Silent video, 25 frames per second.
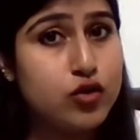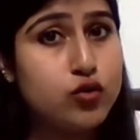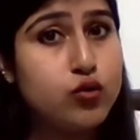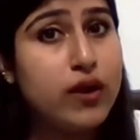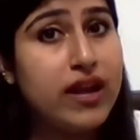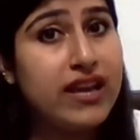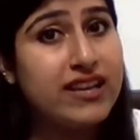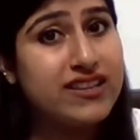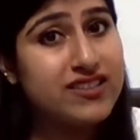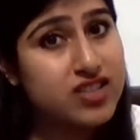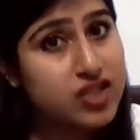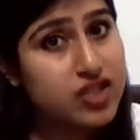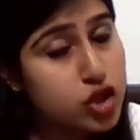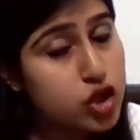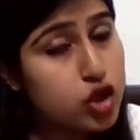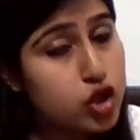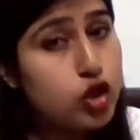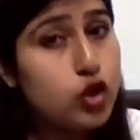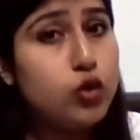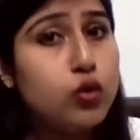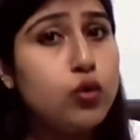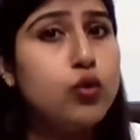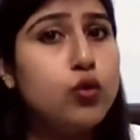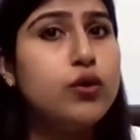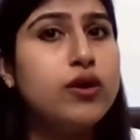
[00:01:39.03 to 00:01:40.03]
to
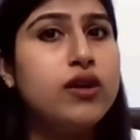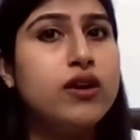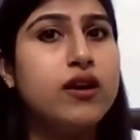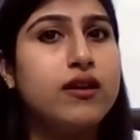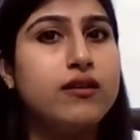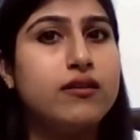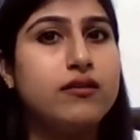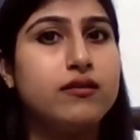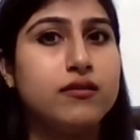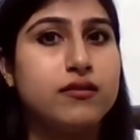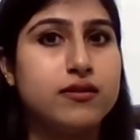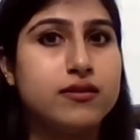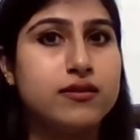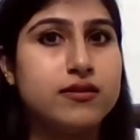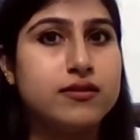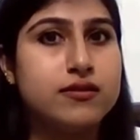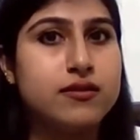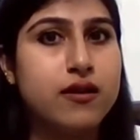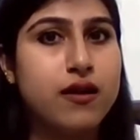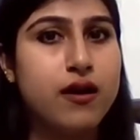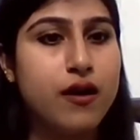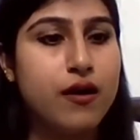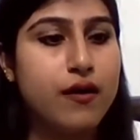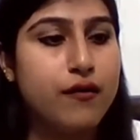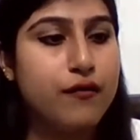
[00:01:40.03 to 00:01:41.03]
exclude
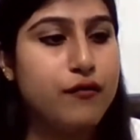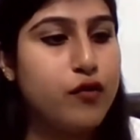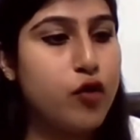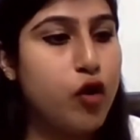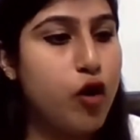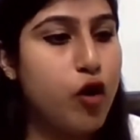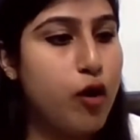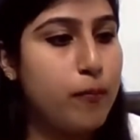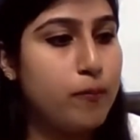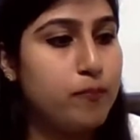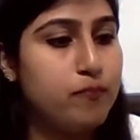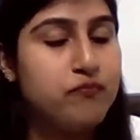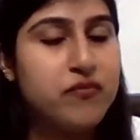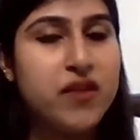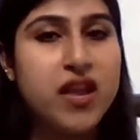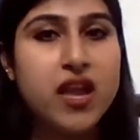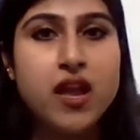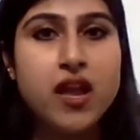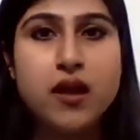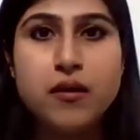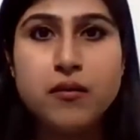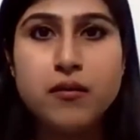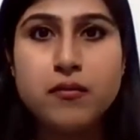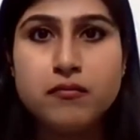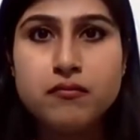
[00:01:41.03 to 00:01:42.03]
others from
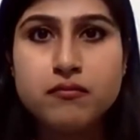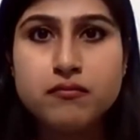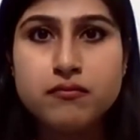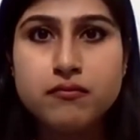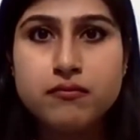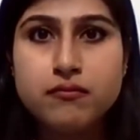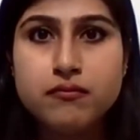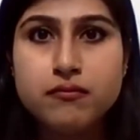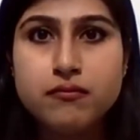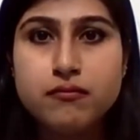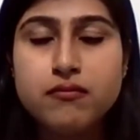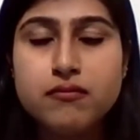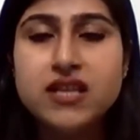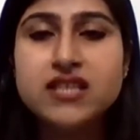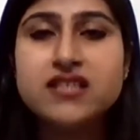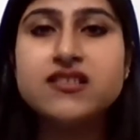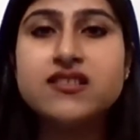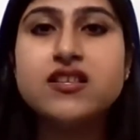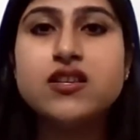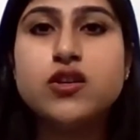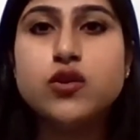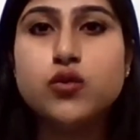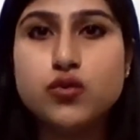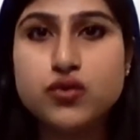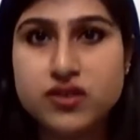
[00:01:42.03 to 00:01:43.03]

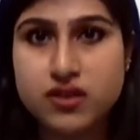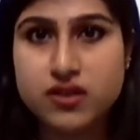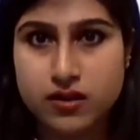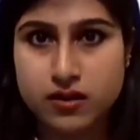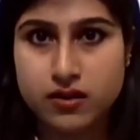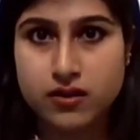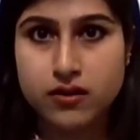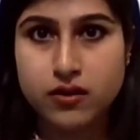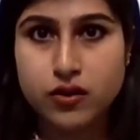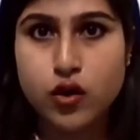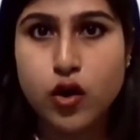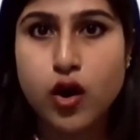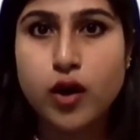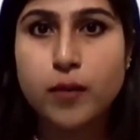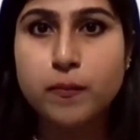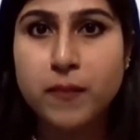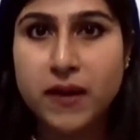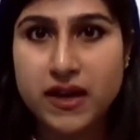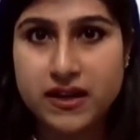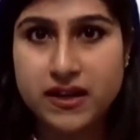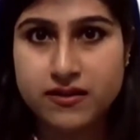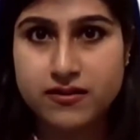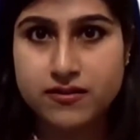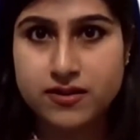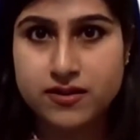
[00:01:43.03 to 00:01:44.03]
misusing your
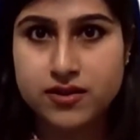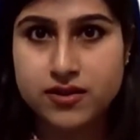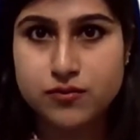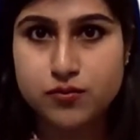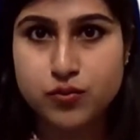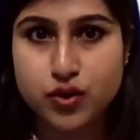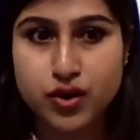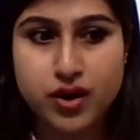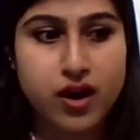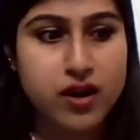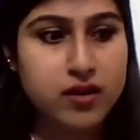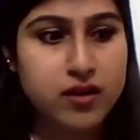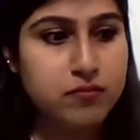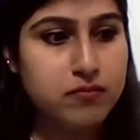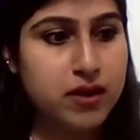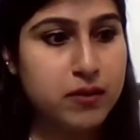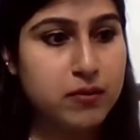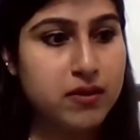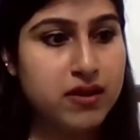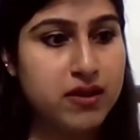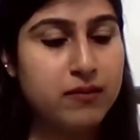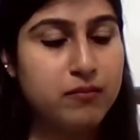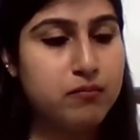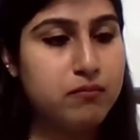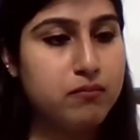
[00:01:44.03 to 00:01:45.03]
patented product,
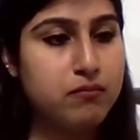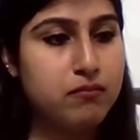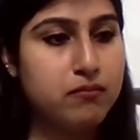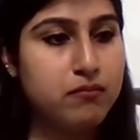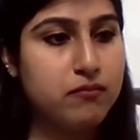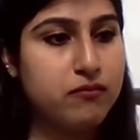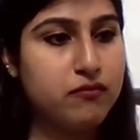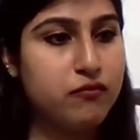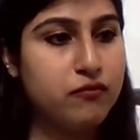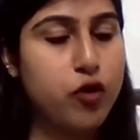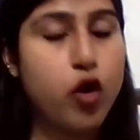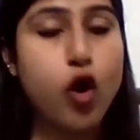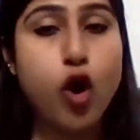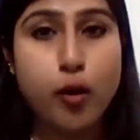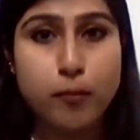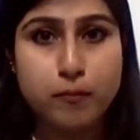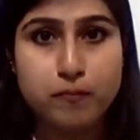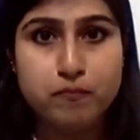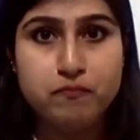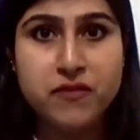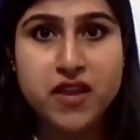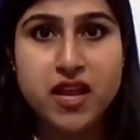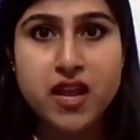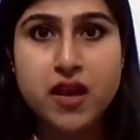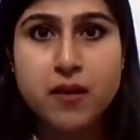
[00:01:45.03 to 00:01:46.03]
maybe
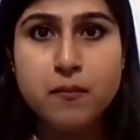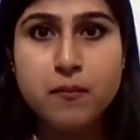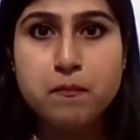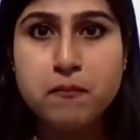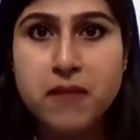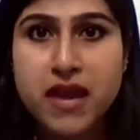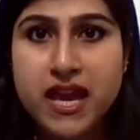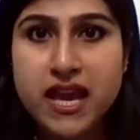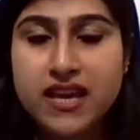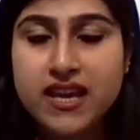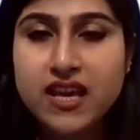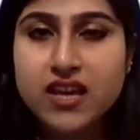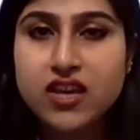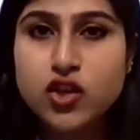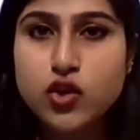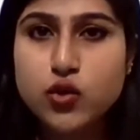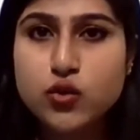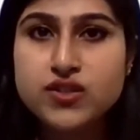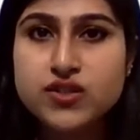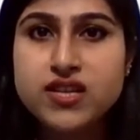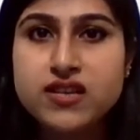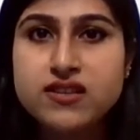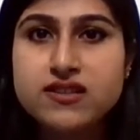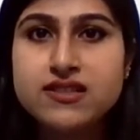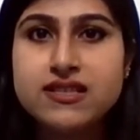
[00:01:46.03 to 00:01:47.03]
from making,
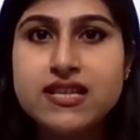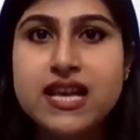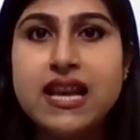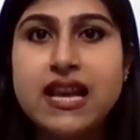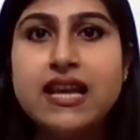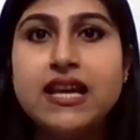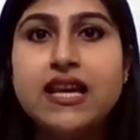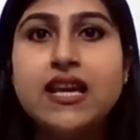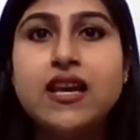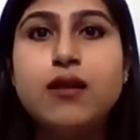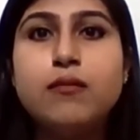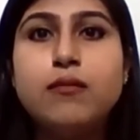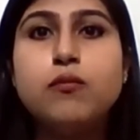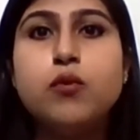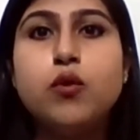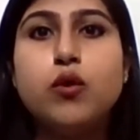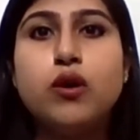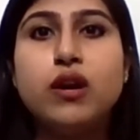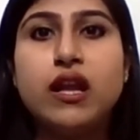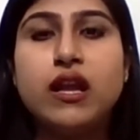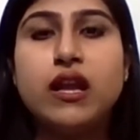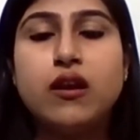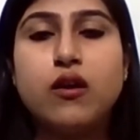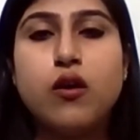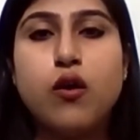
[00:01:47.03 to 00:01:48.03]
using, selling,
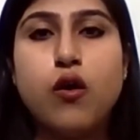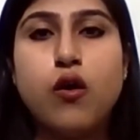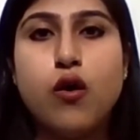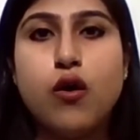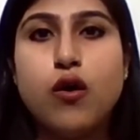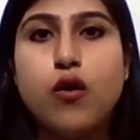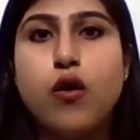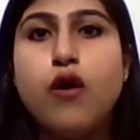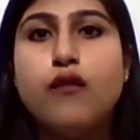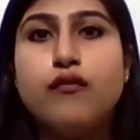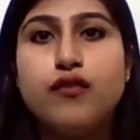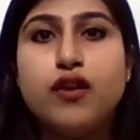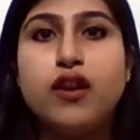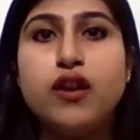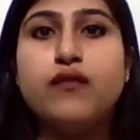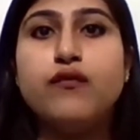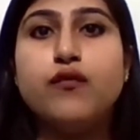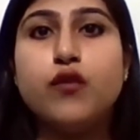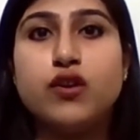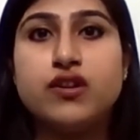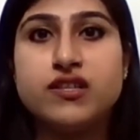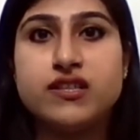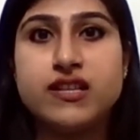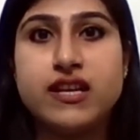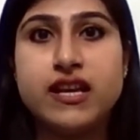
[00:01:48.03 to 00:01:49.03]
importing, or offering
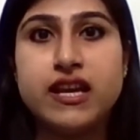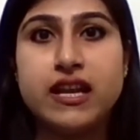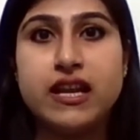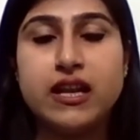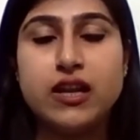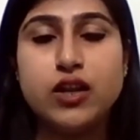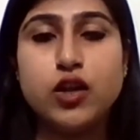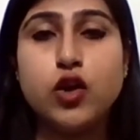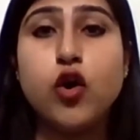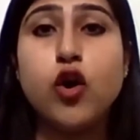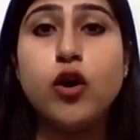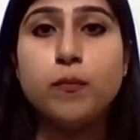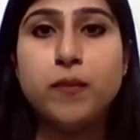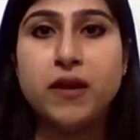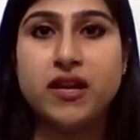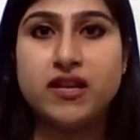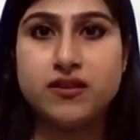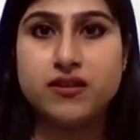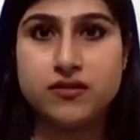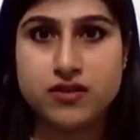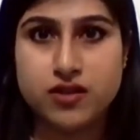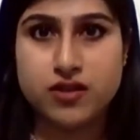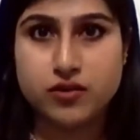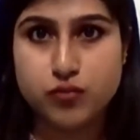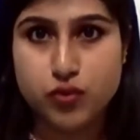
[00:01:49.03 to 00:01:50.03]
for sale your
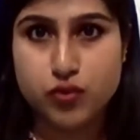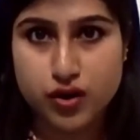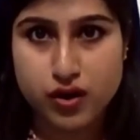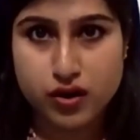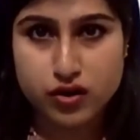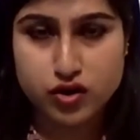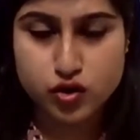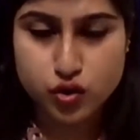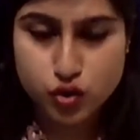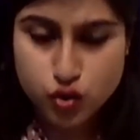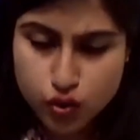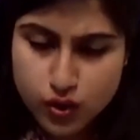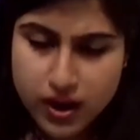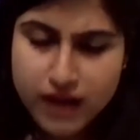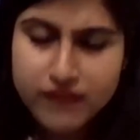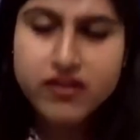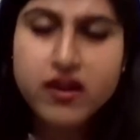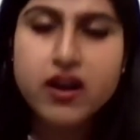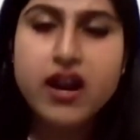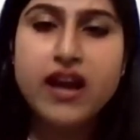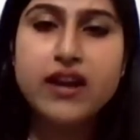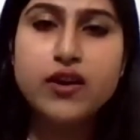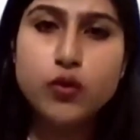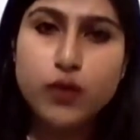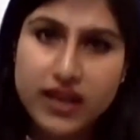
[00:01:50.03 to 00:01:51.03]
patented product. So you have the
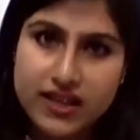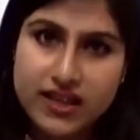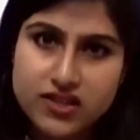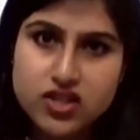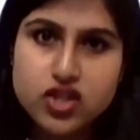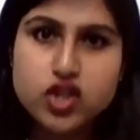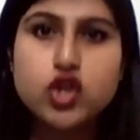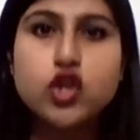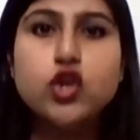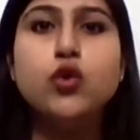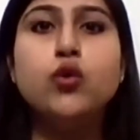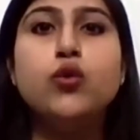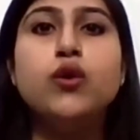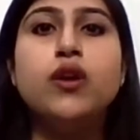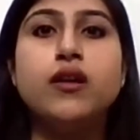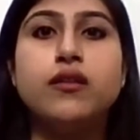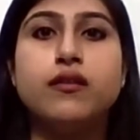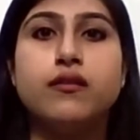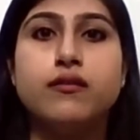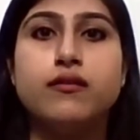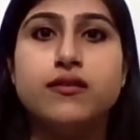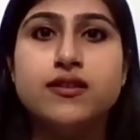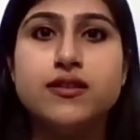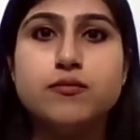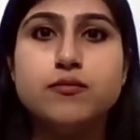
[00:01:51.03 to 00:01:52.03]
right to exclude
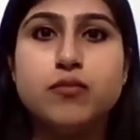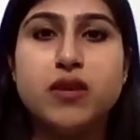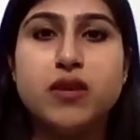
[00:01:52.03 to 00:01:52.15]
others,